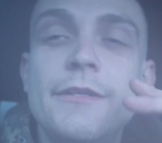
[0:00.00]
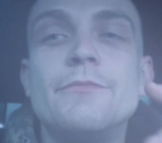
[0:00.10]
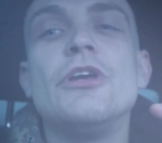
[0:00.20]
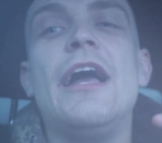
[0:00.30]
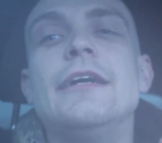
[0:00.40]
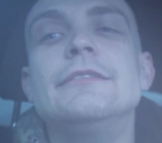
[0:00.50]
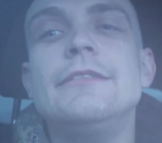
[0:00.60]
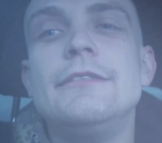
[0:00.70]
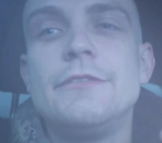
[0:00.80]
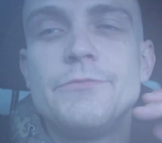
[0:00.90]
But yeah,
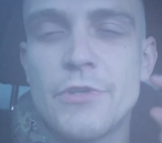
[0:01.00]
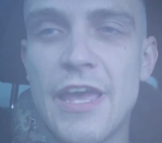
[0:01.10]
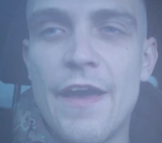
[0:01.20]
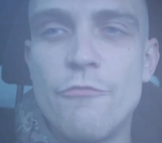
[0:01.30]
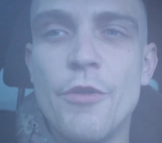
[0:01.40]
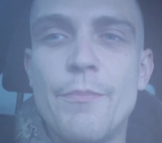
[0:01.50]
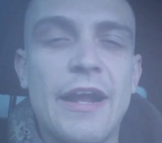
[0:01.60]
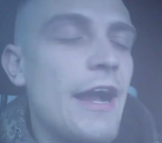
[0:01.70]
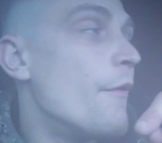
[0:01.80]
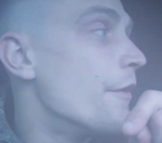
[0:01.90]
get that rod
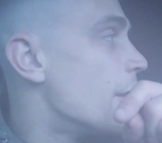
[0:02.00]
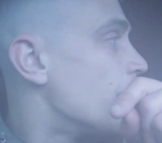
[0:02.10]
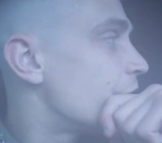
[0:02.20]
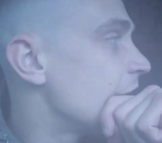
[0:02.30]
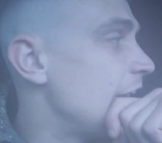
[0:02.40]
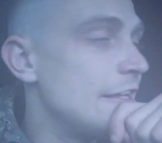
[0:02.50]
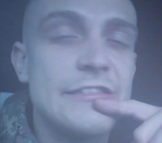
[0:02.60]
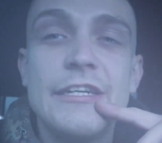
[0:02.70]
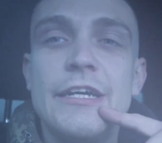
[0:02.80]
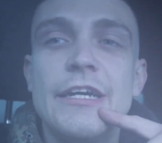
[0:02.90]
back out and hopefully
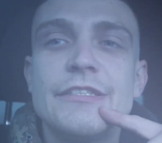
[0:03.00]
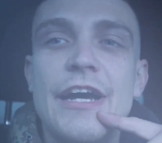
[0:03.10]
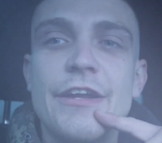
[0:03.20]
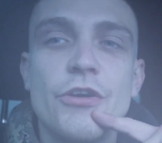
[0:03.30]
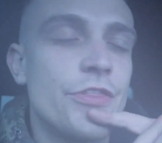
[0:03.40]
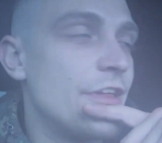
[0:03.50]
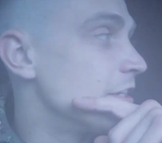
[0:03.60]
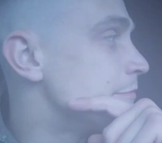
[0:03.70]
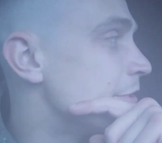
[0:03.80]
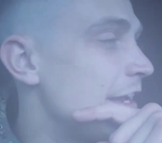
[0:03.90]
it's a, a sign of good
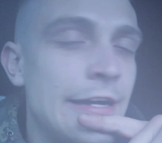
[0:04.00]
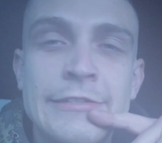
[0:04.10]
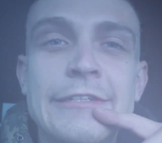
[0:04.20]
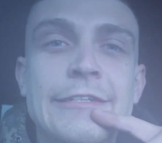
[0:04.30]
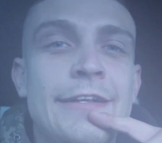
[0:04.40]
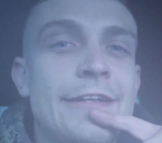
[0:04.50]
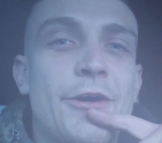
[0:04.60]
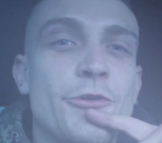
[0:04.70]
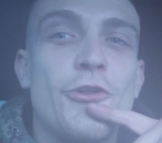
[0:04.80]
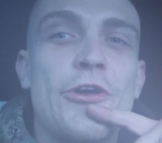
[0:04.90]
things. But yeah,
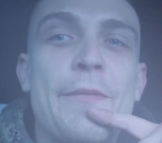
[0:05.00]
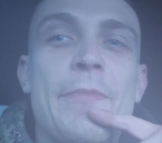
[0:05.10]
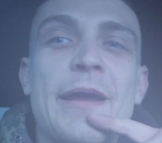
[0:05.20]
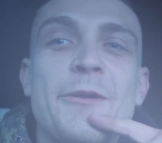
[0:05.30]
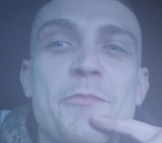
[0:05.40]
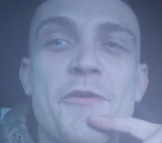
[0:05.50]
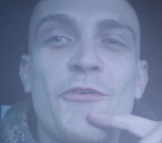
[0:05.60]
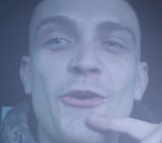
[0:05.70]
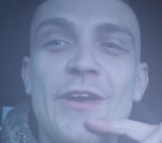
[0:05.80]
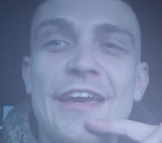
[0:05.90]
unlucky peg number
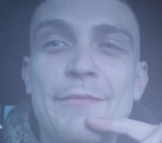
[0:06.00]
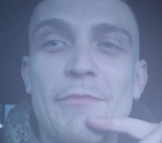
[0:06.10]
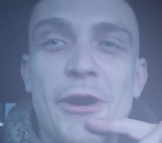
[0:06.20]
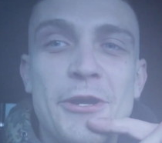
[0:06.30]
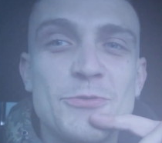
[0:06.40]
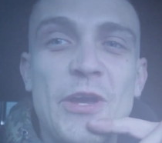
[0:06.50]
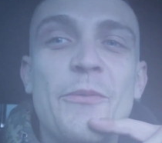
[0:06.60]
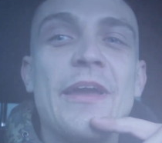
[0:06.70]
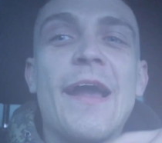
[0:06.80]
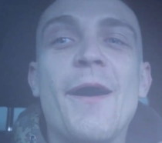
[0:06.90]
thirteen, boys, here
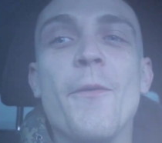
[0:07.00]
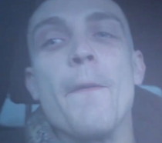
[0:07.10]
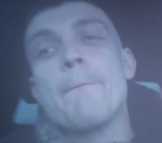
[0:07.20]
we go.